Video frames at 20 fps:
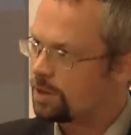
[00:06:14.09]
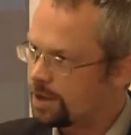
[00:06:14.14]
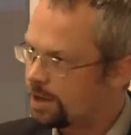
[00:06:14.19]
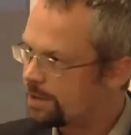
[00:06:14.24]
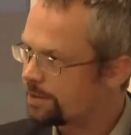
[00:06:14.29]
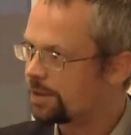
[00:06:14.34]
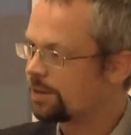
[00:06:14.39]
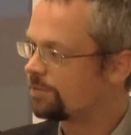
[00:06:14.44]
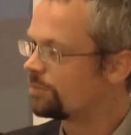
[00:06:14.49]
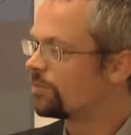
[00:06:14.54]
The
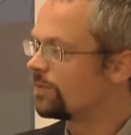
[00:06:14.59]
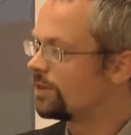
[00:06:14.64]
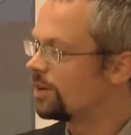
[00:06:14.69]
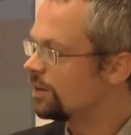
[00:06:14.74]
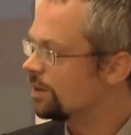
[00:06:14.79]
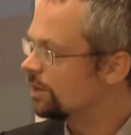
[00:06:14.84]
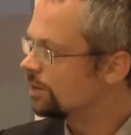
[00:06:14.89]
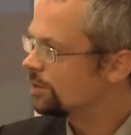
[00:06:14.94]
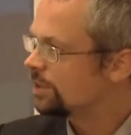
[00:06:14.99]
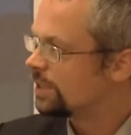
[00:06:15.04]

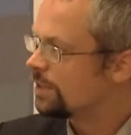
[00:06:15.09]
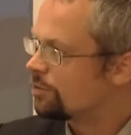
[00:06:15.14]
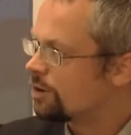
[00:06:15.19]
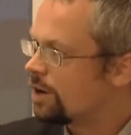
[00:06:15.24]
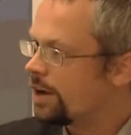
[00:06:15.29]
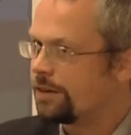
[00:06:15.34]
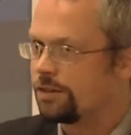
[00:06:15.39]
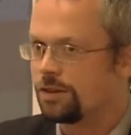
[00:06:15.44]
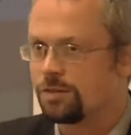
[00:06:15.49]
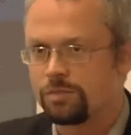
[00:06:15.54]
other,
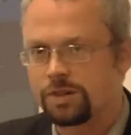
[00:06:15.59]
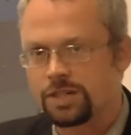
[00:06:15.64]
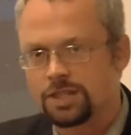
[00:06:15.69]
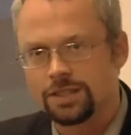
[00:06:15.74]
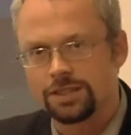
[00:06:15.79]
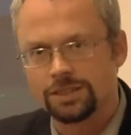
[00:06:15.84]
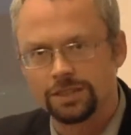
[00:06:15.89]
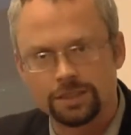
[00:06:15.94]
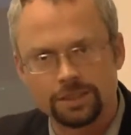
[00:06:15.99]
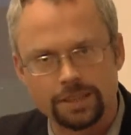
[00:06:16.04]
several hundred
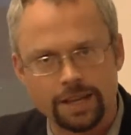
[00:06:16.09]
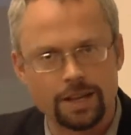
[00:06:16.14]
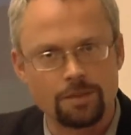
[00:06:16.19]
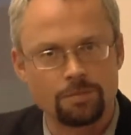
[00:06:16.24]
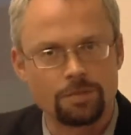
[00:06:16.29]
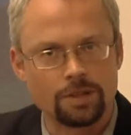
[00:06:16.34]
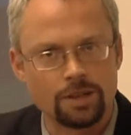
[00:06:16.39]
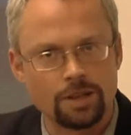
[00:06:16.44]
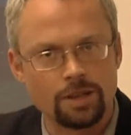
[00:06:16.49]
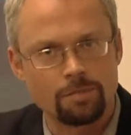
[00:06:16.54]
prisoners
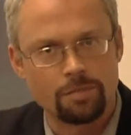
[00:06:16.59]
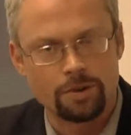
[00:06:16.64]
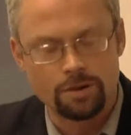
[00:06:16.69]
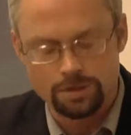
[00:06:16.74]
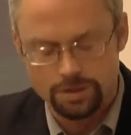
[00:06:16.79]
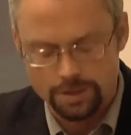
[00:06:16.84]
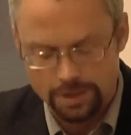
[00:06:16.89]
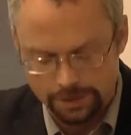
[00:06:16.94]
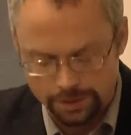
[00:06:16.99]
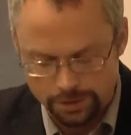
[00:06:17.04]
escaped in the
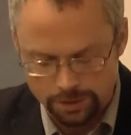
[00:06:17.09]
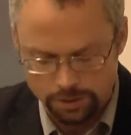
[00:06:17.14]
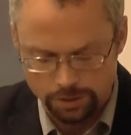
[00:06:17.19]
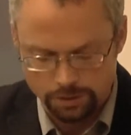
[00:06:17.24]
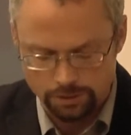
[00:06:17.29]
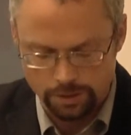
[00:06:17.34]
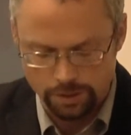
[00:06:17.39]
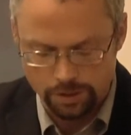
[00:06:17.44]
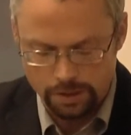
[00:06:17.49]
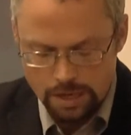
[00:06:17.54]
process and
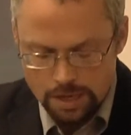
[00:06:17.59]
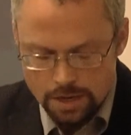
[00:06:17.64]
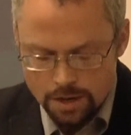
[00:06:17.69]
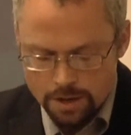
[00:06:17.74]
so on.